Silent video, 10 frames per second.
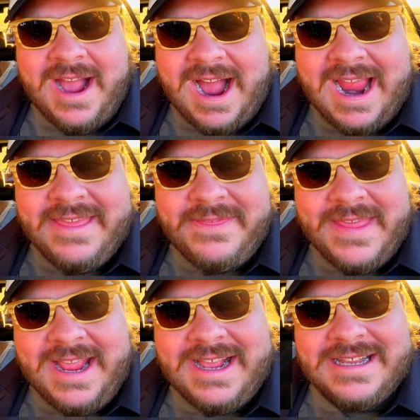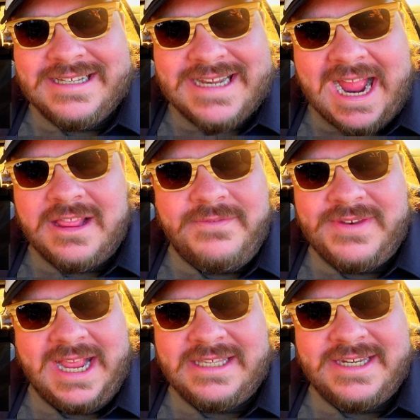I think Dial
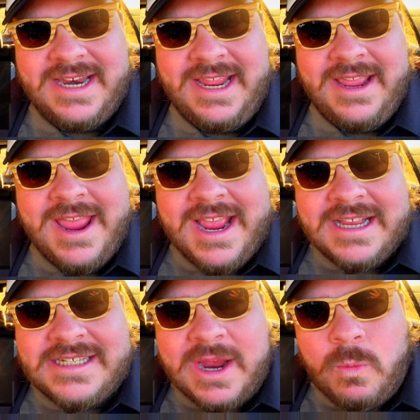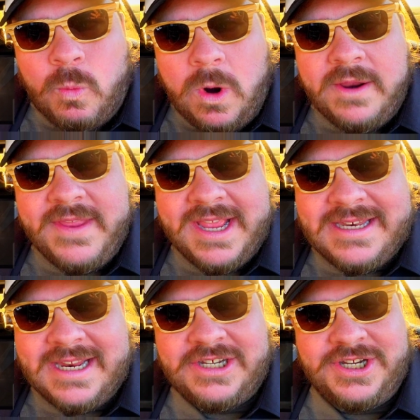of Destiny is a worthy
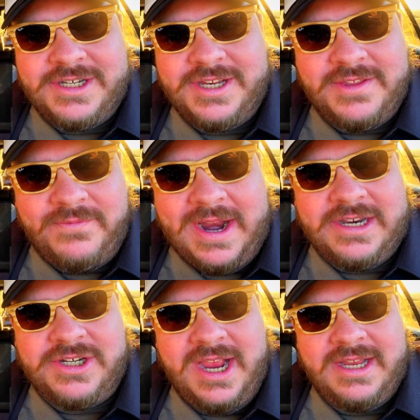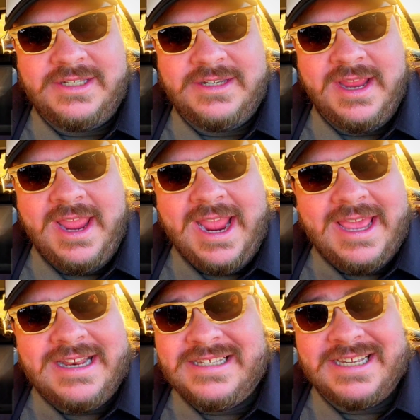addition to the franchise
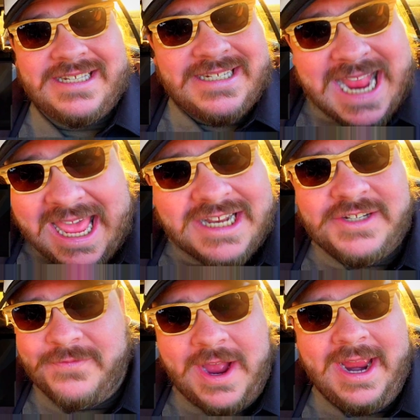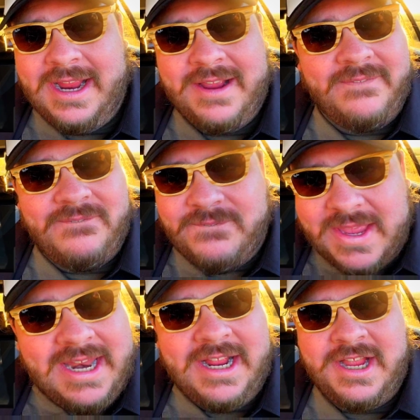and is a satisfying,
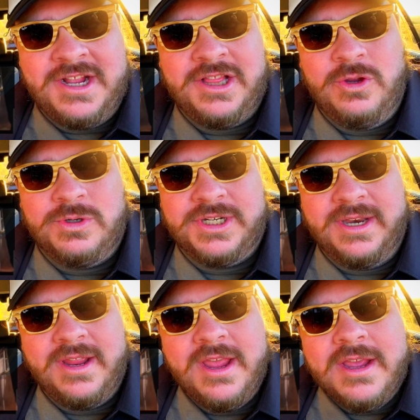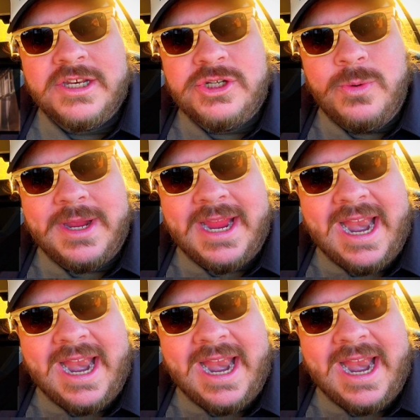fitting conclusion to a